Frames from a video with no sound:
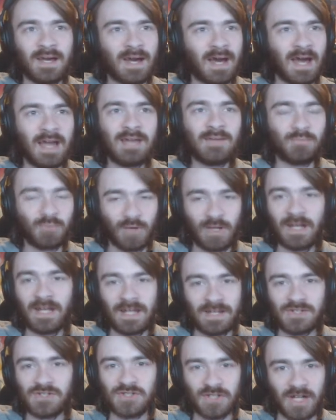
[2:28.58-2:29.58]
I am really
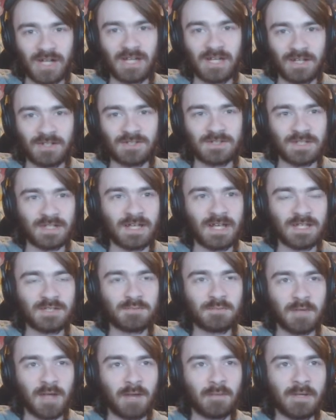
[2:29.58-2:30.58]
into shiny hunting. It's
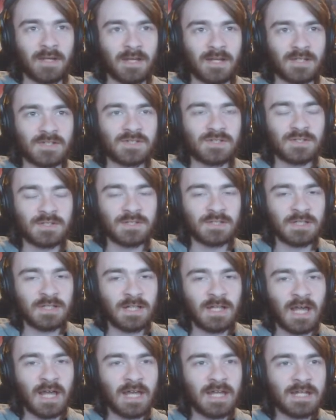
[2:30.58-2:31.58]
becoming a
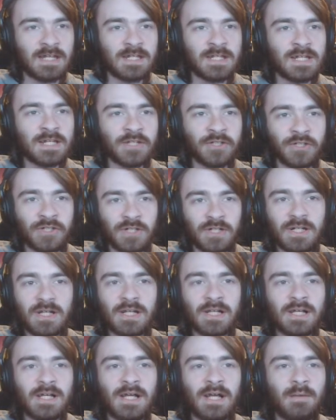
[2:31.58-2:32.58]
slight addiction.
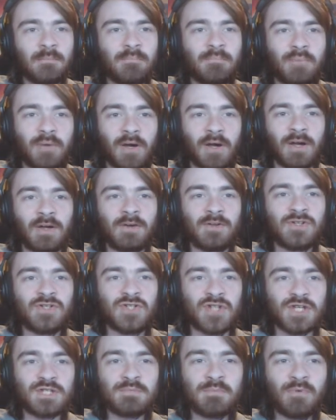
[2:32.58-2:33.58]
But
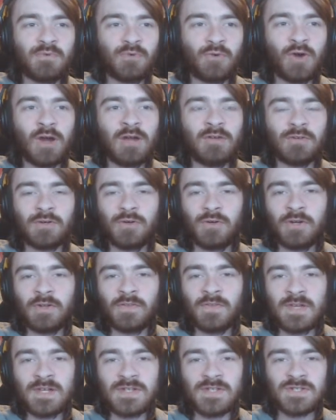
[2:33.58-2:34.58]
just before I
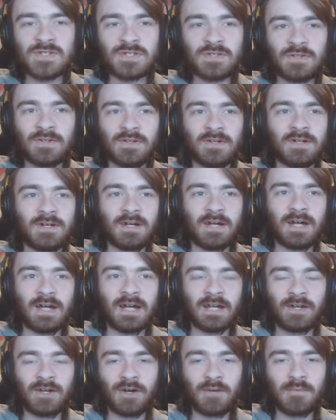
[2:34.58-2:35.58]
recorded this,
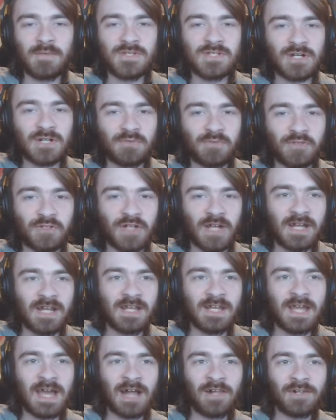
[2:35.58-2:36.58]
I got myself a shiny
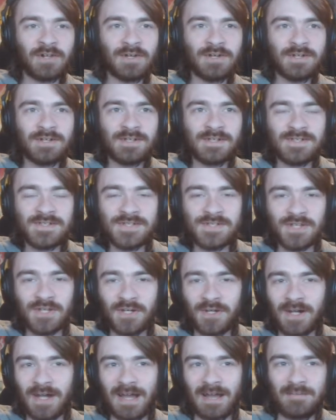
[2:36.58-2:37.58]
Dialga.
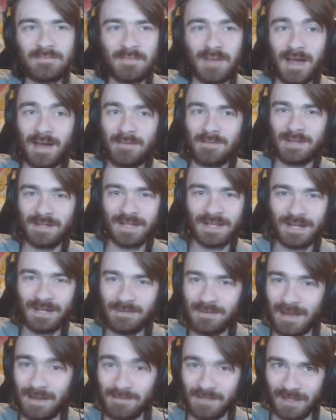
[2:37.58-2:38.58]
So I'm, I'm a
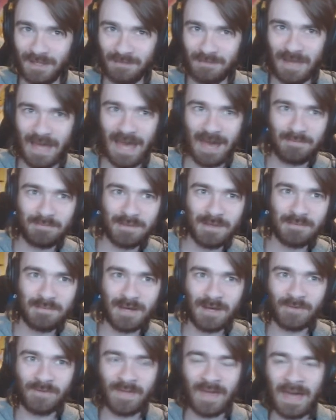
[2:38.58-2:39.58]
little I'm a little bit happy
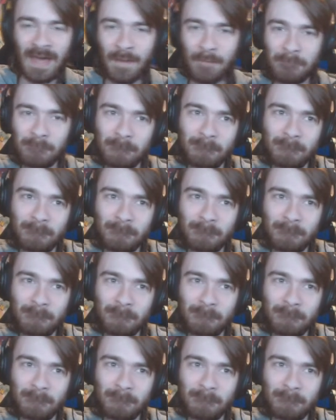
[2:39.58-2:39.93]
about that.